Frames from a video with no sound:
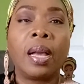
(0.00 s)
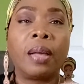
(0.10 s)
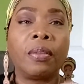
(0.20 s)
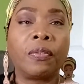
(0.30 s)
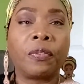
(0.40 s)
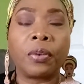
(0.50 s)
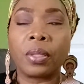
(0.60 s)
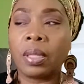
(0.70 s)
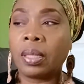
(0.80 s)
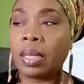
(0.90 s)
and the first
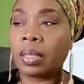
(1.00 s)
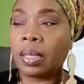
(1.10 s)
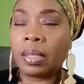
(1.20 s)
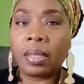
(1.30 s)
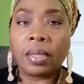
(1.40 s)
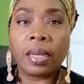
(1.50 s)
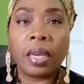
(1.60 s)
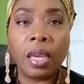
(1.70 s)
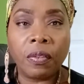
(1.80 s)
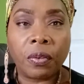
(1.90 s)
thing they say, this is
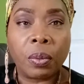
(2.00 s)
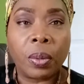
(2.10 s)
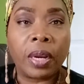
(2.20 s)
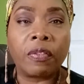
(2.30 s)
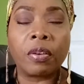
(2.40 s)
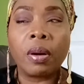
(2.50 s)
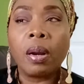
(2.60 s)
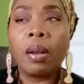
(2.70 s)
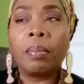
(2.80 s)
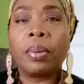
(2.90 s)
evil and whatever.
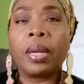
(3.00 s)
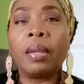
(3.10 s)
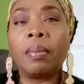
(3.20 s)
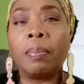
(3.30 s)
But in the